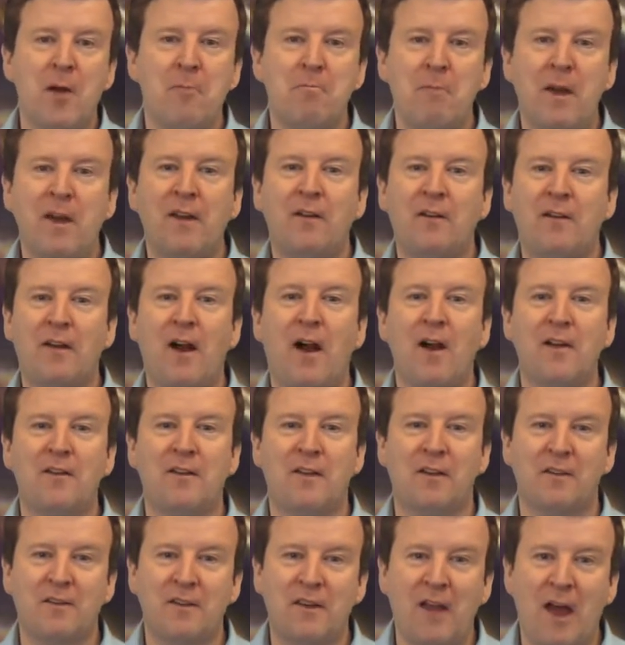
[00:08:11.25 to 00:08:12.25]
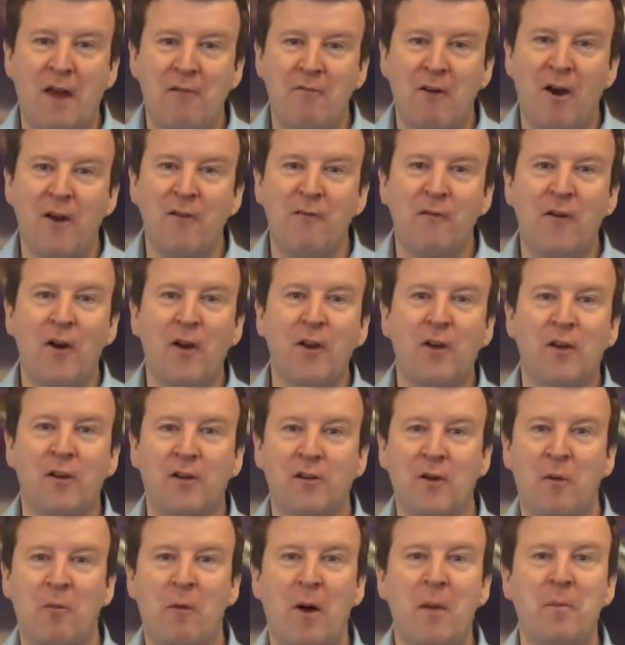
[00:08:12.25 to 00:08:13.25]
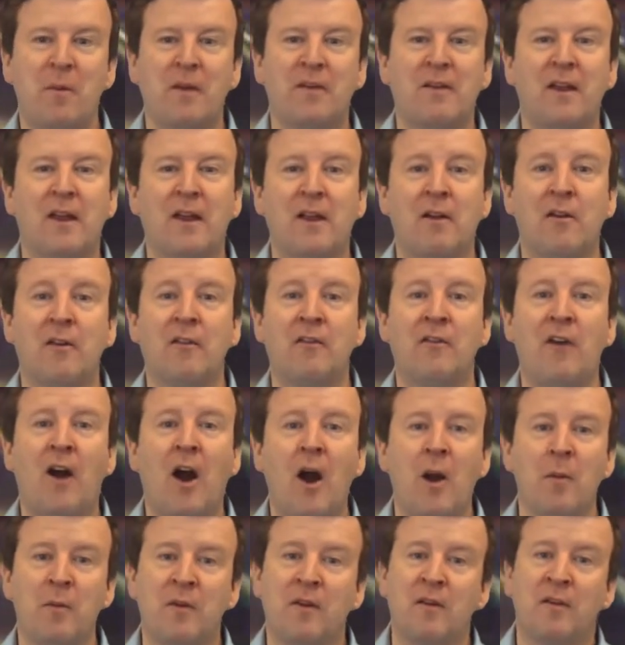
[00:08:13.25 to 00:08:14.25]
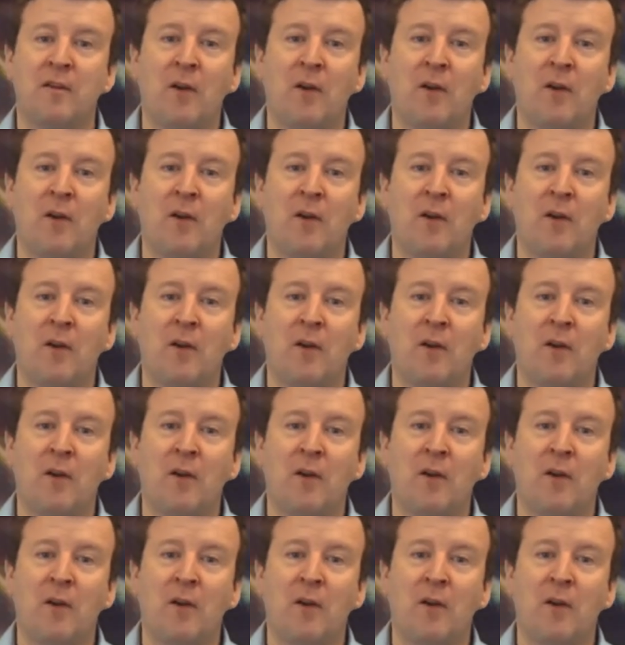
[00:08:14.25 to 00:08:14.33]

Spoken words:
Many scientists get very focused on one particular environment.